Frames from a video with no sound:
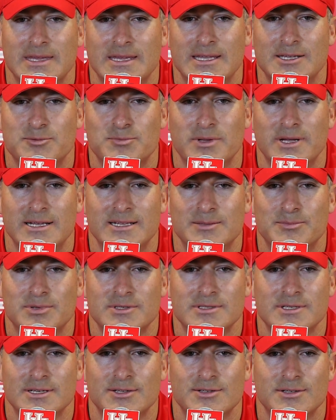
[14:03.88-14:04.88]
he's playing the
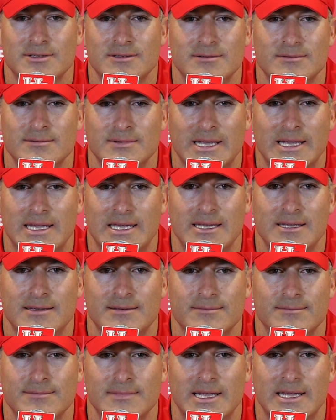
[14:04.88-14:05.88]
position like he
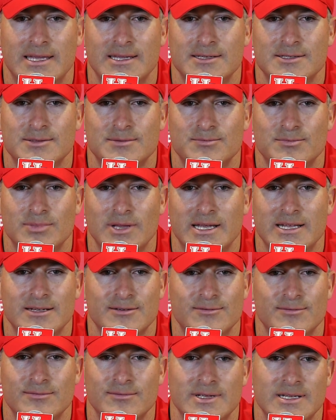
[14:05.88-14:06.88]
like he's played
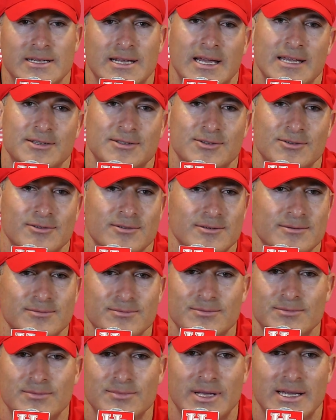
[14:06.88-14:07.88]
it in high school
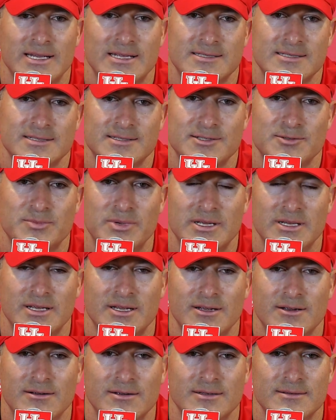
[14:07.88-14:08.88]
and played it since he's been
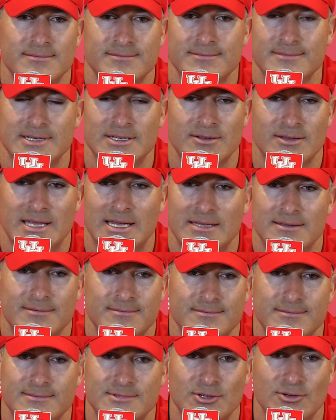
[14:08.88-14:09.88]
here. And you know that
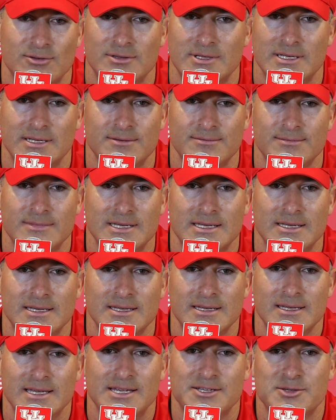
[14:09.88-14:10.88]
certainly
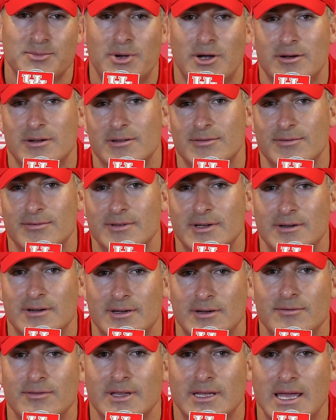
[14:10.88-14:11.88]
is a part of,
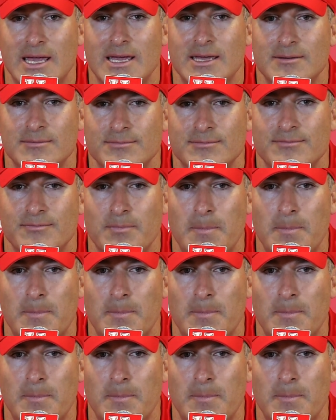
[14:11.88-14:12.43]
of the game.